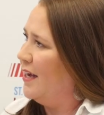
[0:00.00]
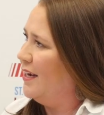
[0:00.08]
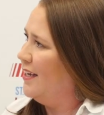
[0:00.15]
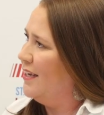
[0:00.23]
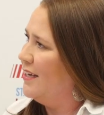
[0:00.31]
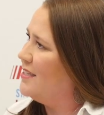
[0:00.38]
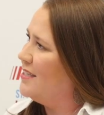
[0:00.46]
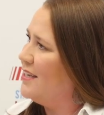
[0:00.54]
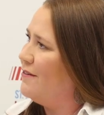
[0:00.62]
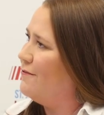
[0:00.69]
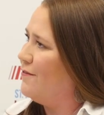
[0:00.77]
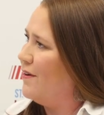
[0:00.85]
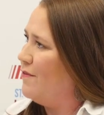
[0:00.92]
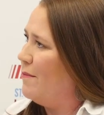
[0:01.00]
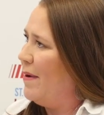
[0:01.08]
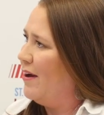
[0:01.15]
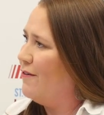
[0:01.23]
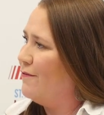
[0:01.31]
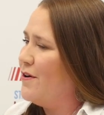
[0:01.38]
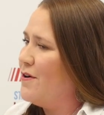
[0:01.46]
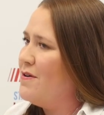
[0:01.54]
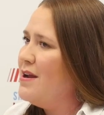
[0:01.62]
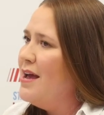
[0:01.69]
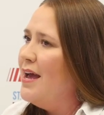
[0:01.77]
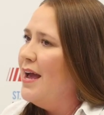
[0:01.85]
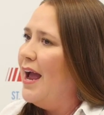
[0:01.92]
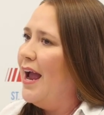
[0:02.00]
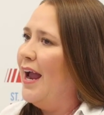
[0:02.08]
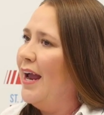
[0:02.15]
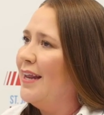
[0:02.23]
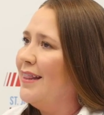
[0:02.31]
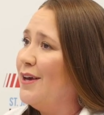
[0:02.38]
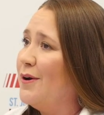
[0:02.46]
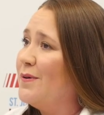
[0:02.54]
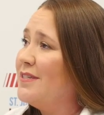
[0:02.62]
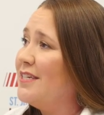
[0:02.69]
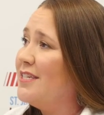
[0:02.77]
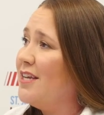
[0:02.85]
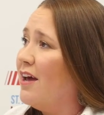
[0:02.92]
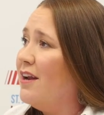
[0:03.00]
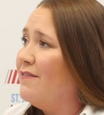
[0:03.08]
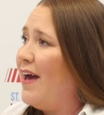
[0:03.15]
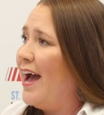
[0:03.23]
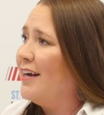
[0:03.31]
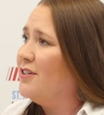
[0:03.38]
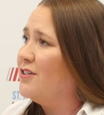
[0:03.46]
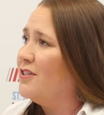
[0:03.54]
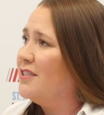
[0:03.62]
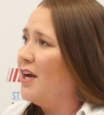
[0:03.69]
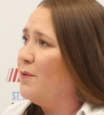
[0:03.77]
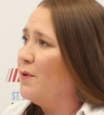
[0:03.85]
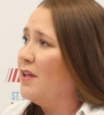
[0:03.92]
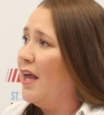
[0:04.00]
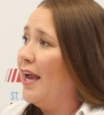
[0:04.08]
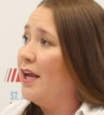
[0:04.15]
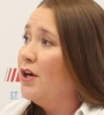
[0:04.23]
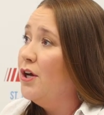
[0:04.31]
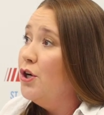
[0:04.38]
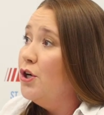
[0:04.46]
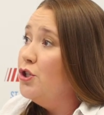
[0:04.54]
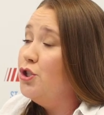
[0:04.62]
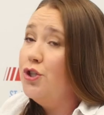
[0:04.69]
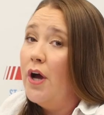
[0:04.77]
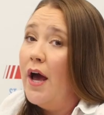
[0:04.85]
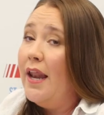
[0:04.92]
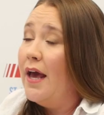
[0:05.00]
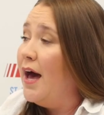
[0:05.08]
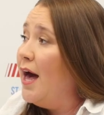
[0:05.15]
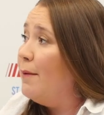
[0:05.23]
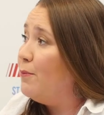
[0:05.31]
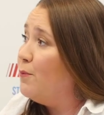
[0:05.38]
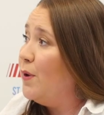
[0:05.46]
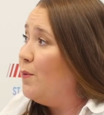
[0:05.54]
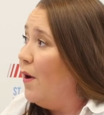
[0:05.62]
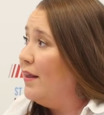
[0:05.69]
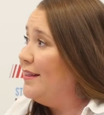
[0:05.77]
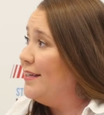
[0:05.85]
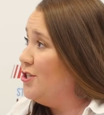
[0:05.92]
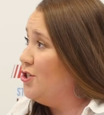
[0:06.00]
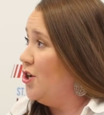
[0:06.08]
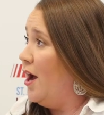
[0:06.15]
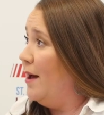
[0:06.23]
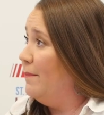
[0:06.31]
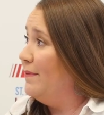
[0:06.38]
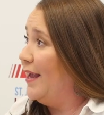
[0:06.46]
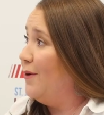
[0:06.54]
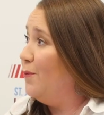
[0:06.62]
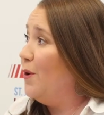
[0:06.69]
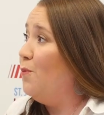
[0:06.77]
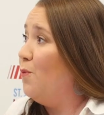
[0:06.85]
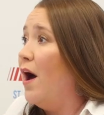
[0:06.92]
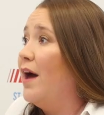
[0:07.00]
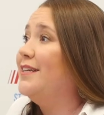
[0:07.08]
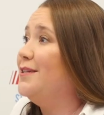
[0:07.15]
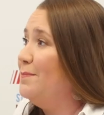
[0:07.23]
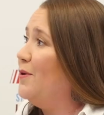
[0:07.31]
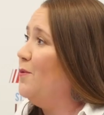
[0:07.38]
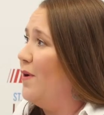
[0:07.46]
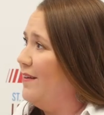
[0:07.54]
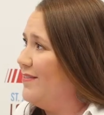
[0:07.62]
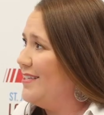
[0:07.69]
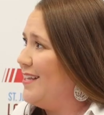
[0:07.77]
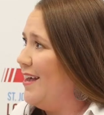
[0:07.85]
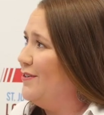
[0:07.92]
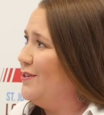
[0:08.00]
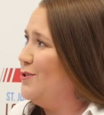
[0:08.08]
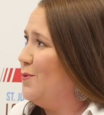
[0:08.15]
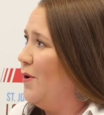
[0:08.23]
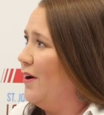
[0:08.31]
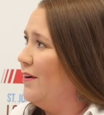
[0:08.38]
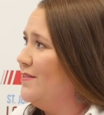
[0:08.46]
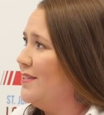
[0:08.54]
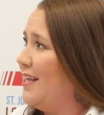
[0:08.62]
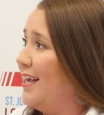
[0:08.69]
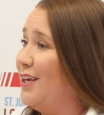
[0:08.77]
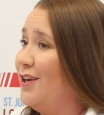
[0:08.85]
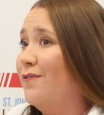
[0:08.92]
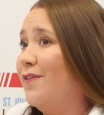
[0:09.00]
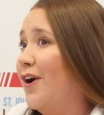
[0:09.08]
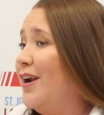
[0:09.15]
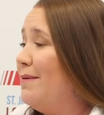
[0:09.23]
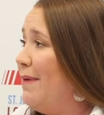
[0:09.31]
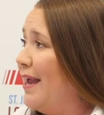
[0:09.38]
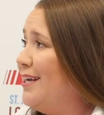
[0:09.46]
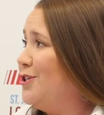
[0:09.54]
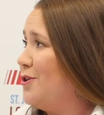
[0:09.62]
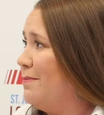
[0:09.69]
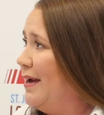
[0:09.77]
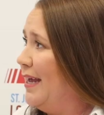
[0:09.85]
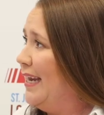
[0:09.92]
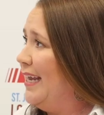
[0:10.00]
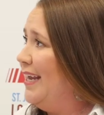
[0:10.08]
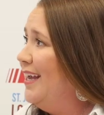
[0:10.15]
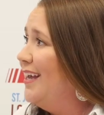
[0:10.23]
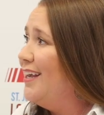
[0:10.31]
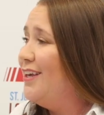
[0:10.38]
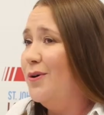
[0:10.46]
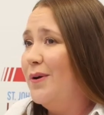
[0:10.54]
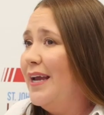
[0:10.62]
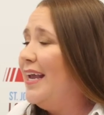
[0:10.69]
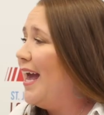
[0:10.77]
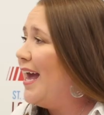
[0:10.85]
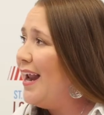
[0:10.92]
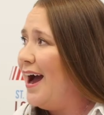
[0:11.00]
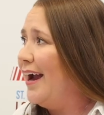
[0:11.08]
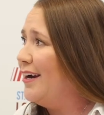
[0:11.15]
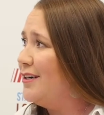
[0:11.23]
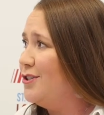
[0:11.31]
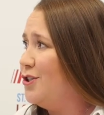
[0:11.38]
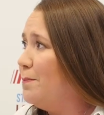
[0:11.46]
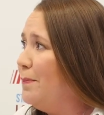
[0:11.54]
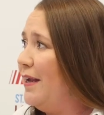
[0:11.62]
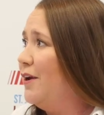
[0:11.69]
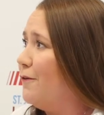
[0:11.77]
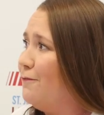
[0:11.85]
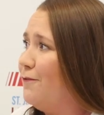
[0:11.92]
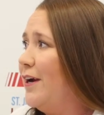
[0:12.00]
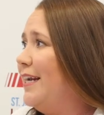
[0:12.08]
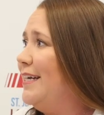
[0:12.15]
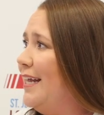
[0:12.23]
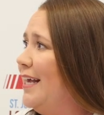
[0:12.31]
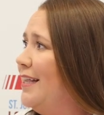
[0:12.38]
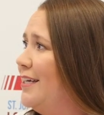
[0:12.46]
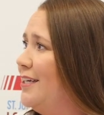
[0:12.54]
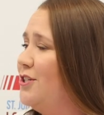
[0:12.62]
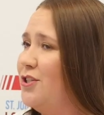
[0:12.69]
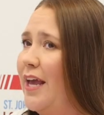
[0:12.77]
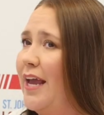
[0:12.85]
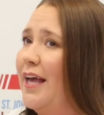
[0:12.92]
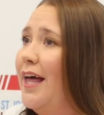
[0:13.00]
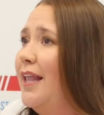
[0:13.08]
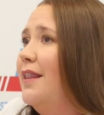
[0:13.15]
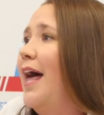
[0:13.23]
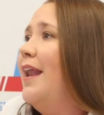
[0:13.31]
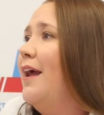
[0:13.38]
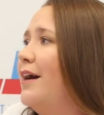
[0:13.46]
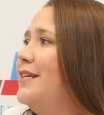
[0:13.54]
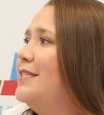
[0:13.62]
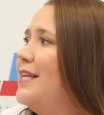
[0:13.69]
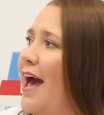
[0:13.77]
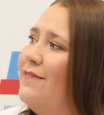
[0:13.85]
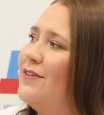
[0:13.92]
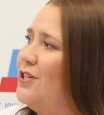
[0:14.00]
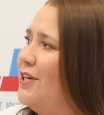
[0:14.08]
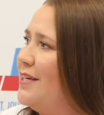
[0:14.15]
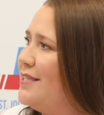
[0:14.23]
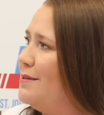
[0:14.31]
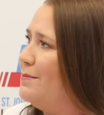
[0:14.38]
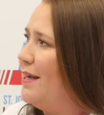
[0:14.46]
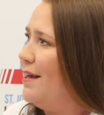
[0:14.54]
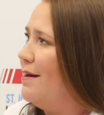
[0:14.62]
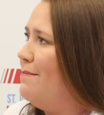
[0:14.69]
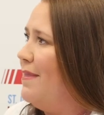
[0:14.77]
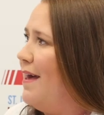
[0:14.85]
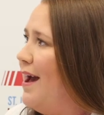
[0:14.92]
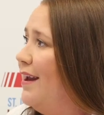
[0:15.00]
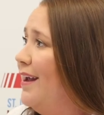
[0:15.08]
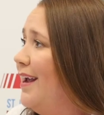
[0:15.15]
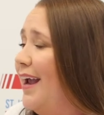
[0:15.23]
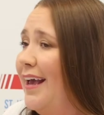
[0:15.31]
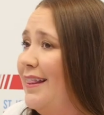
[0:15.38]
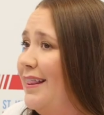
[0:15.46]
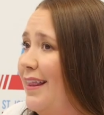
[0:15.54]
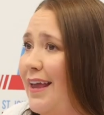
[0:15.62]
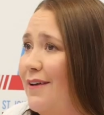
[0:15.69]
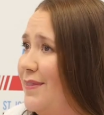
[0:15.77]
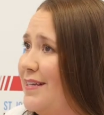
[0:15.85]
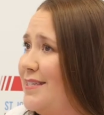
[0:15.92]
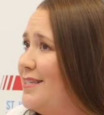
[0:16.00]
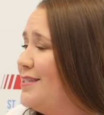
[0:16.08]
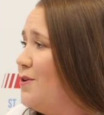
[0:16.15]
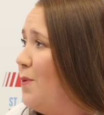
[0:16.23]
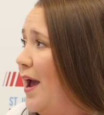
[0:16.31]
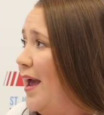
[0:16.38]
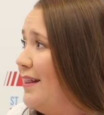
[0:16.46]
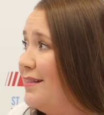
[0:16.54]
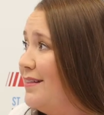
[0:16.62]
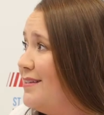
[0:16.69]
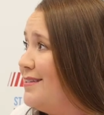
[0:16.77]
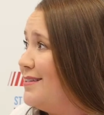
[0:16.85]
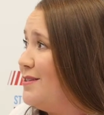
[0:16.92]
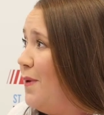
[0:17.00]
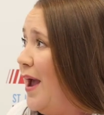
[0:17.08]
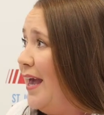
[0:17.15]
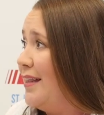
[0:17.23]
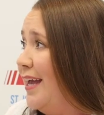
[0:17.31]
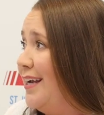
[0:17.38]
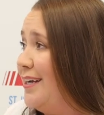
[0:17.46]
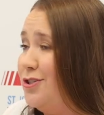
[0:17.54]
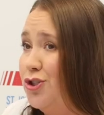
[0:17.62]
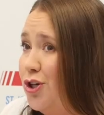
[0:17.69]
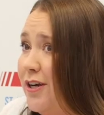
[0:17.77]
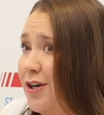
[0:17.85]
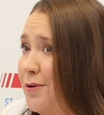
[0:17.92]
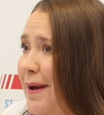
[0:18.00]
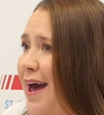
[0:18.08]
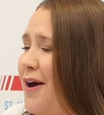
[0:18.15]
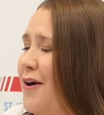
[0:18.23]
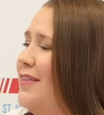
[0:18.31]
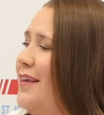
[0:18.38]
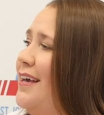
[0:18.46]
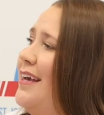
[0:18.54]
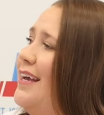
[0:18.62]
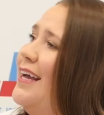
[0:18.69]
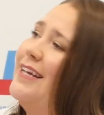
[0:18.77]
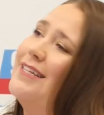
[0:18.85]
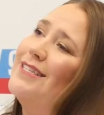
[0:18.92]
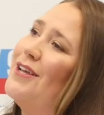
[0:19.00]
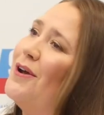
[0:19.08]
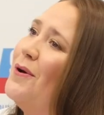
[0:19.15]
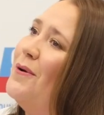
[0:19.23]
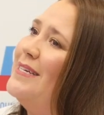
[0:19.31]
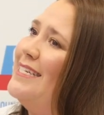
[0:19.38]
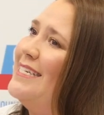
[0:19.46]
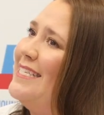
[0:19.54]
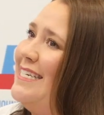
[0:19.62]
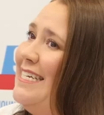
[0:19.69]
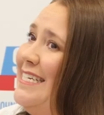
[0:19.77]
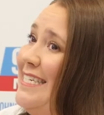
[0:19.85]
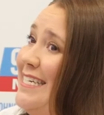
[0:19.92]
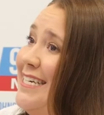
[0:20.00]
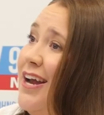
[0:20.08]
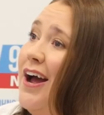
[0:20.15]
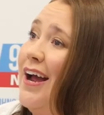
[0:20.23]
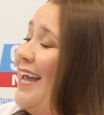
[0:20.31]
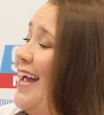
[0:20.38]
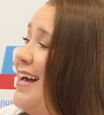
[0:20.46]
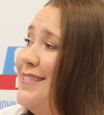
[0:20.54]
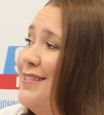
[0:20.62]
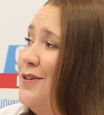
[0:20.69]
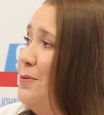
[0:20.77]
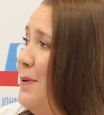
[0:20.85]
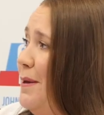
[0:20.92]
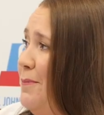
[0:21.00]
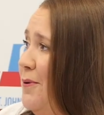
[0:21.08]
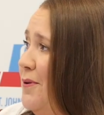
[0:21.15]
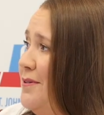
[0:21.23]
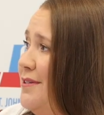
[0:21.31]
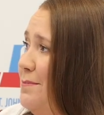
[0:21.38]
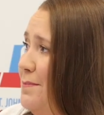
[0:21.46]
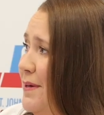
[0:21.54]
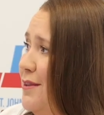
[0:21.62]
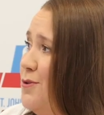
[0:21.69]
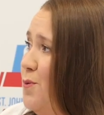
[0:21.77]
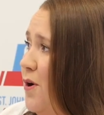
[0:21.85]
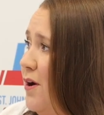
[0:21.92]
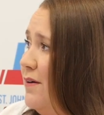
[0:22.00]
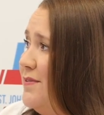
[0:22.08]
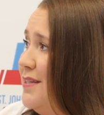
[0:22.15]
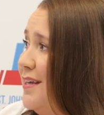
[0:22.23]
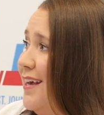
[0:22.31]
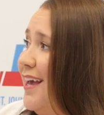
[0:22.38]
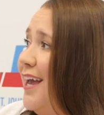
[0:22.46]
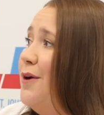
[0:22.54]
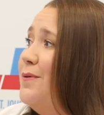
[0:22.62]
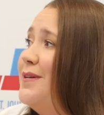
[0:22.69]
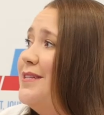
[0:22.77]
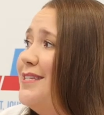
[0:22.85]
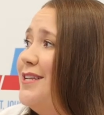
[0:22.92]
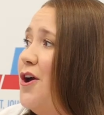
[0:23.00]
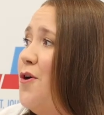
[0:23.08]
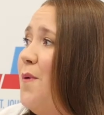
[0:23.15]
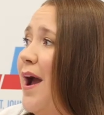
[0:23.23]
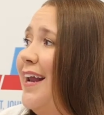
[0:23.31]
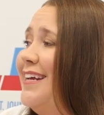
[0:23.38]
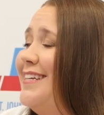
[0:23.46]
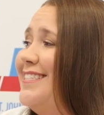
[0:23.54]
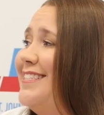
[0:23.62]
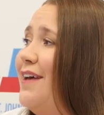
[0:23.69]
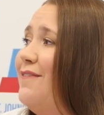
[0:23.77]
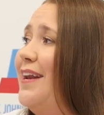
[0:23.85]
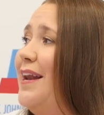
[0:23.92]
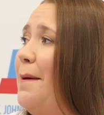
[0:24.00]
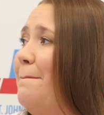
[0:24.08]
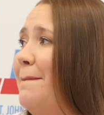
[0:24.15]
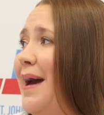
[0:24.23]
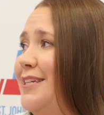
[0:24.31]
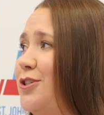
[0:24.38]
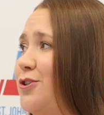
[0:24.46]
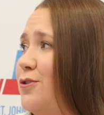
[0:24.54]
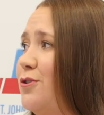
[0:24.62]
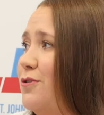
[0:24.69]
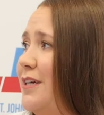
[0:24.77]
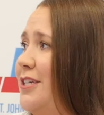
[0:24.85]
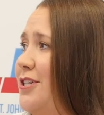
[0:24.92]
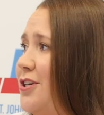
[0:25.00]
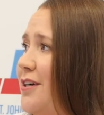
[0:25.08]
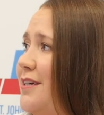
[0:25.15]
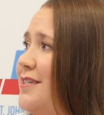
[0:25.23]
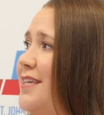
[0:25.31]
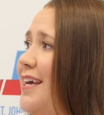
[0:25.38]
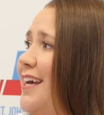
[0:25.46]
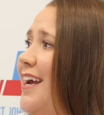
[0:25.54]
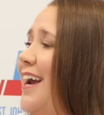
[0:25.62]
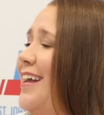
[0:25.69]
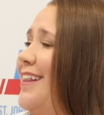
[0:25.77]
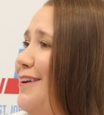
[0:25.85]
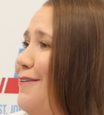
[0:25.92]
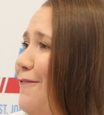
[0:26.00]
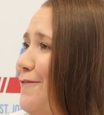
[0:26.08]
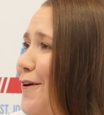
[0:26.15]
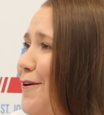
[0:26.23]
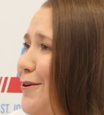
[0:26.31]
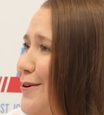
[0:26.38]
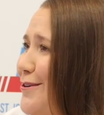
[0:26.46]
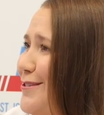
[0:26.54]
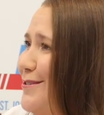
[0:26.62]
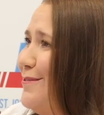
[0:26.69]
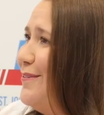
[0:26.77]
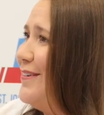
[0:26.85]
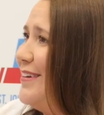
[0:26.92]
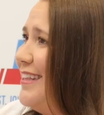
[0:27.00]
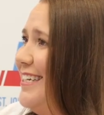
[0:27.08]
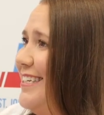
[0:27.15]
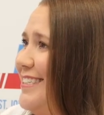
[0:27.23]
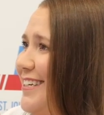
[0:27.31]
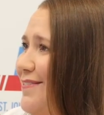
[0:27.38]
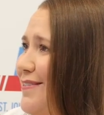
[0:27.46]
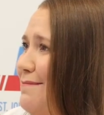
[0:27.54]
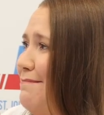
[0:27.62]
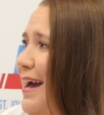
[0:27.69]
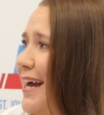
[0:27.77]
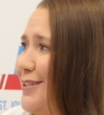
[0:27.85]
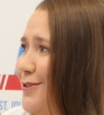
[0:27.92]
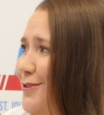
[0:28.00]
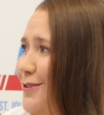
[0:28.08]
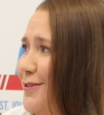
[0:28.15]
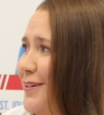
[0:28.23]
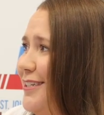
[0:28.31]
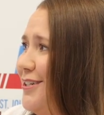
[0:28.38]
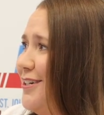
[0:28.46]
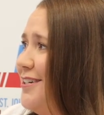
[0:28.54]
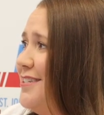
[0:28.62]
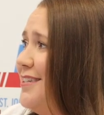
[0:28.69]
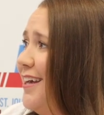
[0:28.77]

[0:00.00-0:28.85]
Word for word: he oh could sit goodness. in front of a microphone. And there was a ton of actors that were like, shut up. We want this job. Like, we want to be one of the Seven Dwarves. Like, you've already made your money. You can get hired. You're Peter frickin' Dinklage. Like, let us have a chance to become that. And if this is the way, then this is the way. Like, shut your mouth. And so Disney did not cast little people to be the dwarves. It was Snow White and seven magical creatures. And then photos were released of the magical creatures.